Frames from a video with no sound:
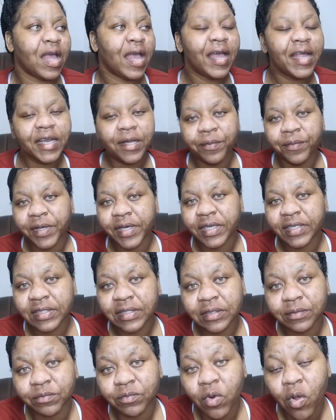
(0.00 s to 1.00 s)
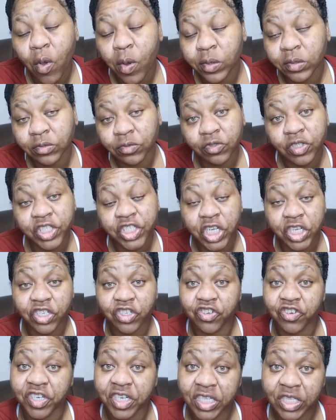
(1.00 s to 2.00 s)
Anyways, reach a
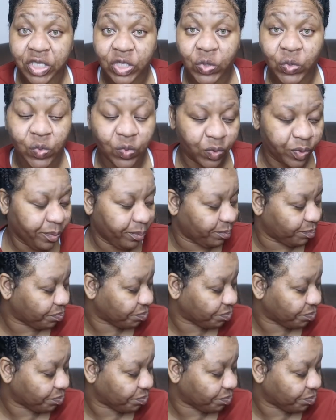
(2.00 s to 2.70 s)
training school.